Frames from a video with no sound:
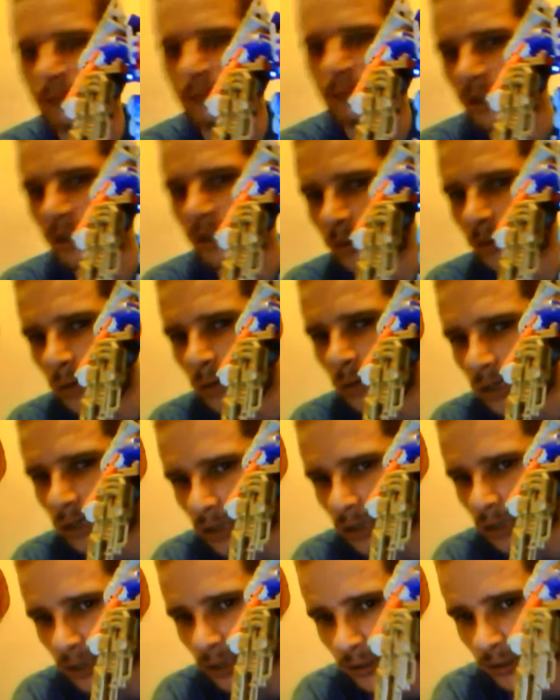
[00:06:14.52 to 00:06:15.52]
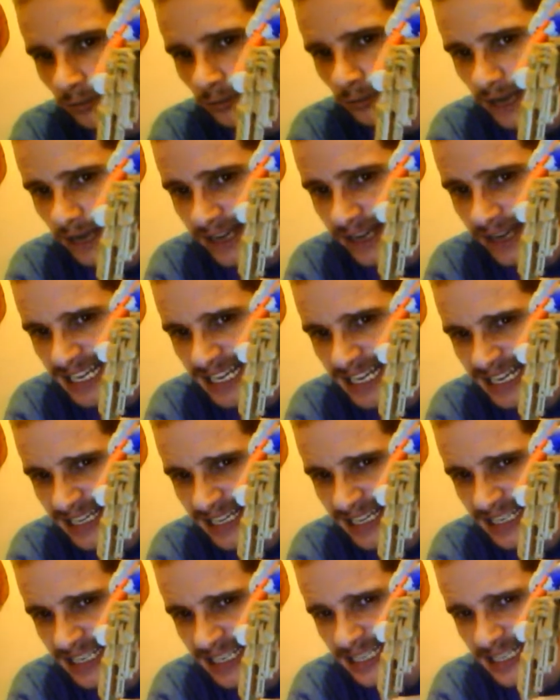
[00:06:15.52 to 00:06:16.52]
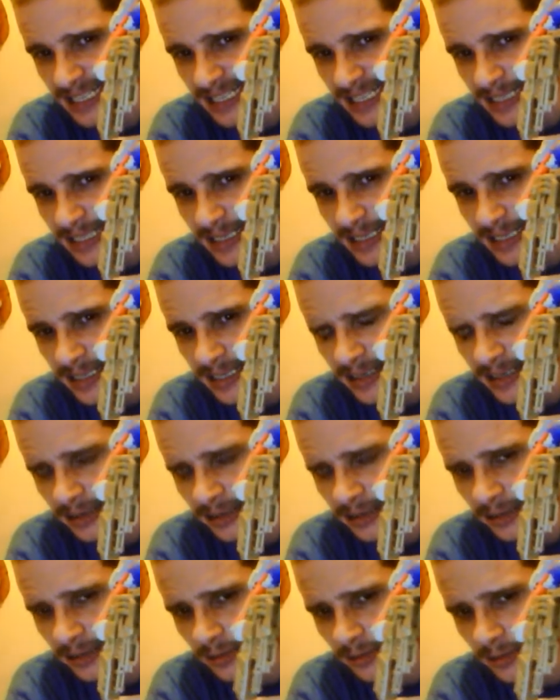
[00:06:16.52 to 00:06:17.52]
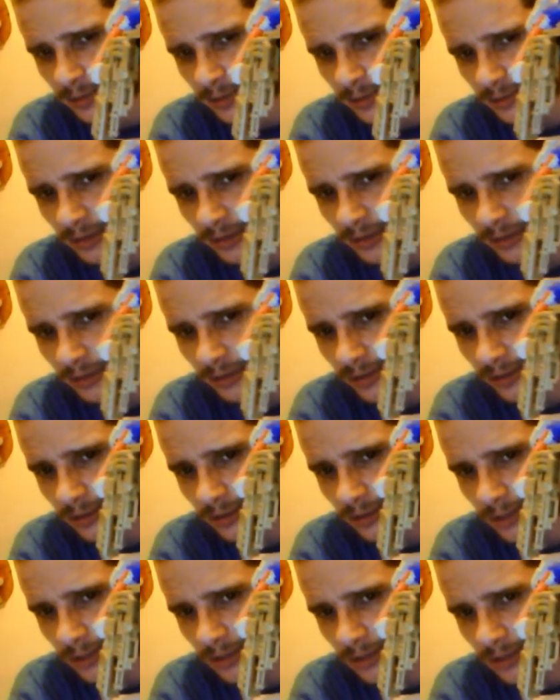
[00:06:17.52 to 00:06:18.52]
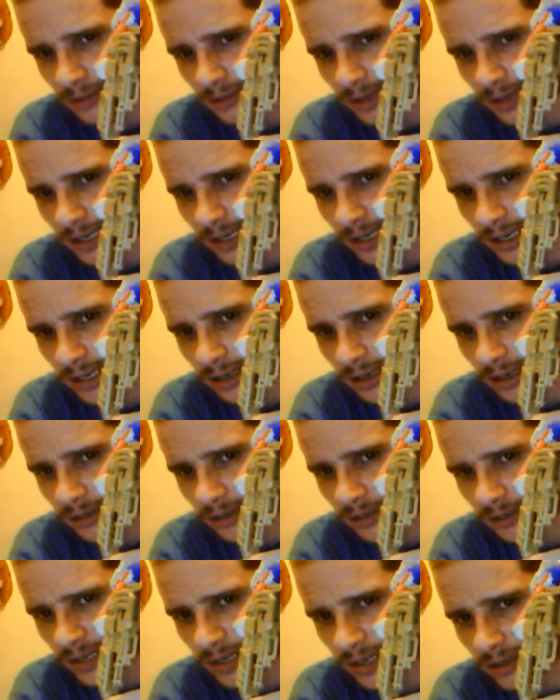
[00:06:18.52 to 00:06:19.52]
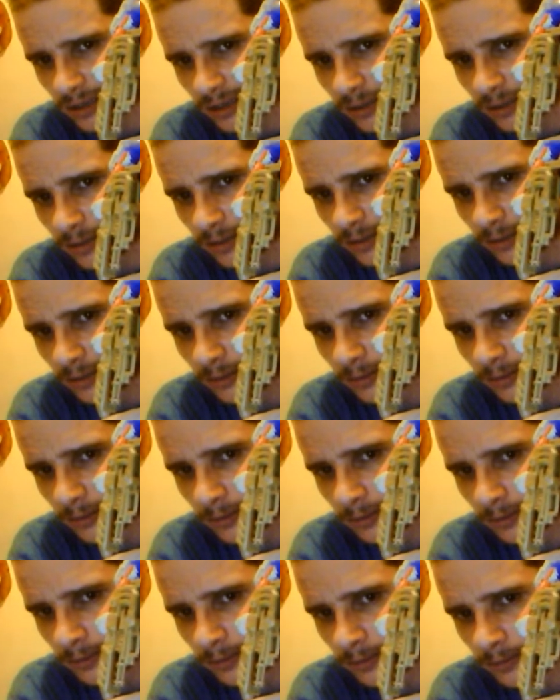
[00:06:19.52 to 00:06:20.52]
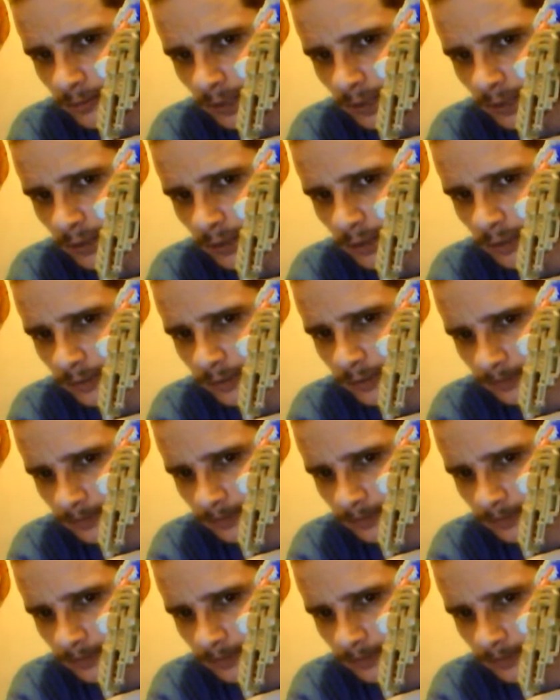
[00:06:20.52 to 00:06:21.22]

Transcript: blue and the red, Optimus Prime was always grey and red and blue.